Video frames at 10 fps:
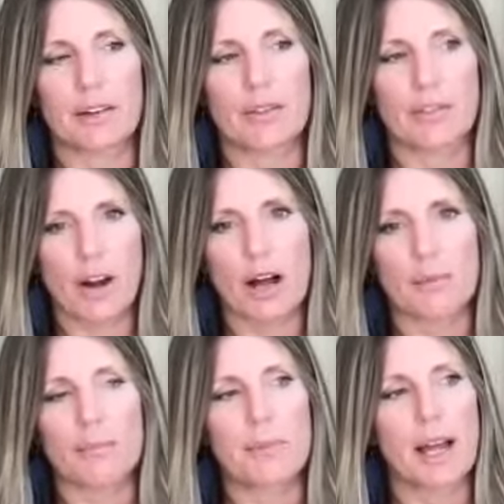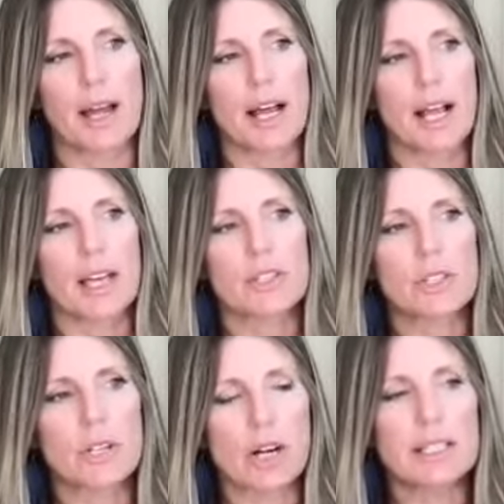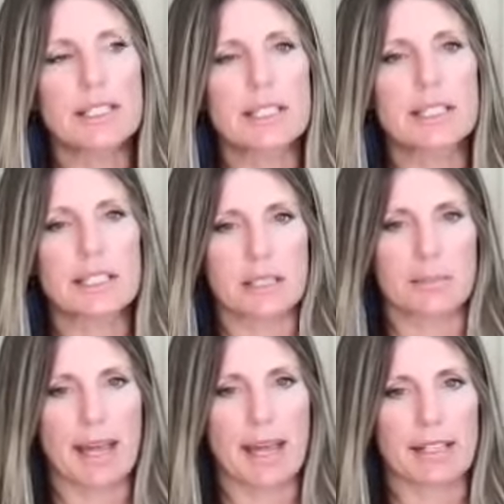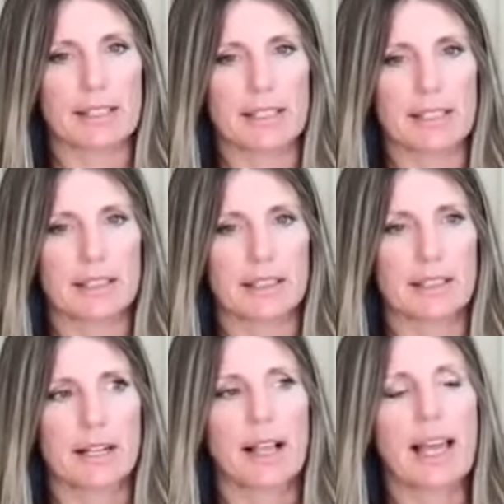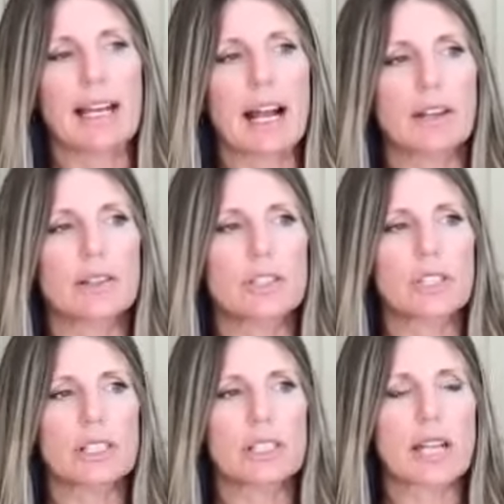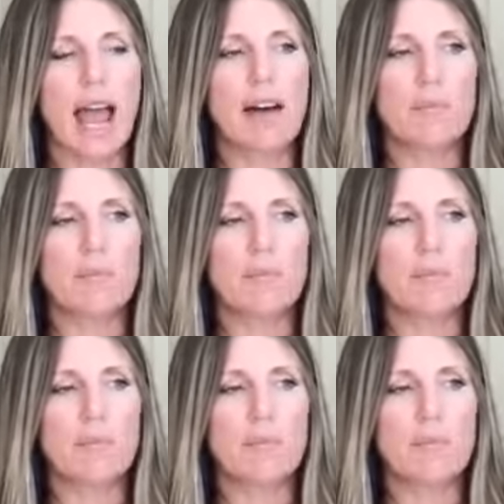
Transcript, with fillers: from, started to dissipate. And I could just have